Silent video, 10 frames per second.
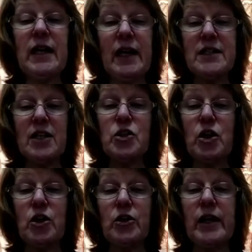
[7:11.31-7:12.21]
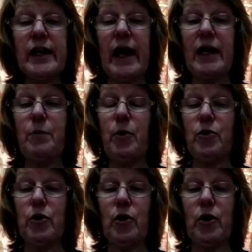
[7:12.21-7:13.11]
yet I shall look again
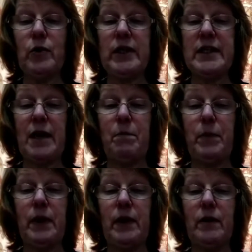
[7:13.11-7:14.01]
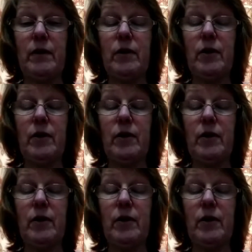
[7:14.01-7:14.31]
upon your holy temple.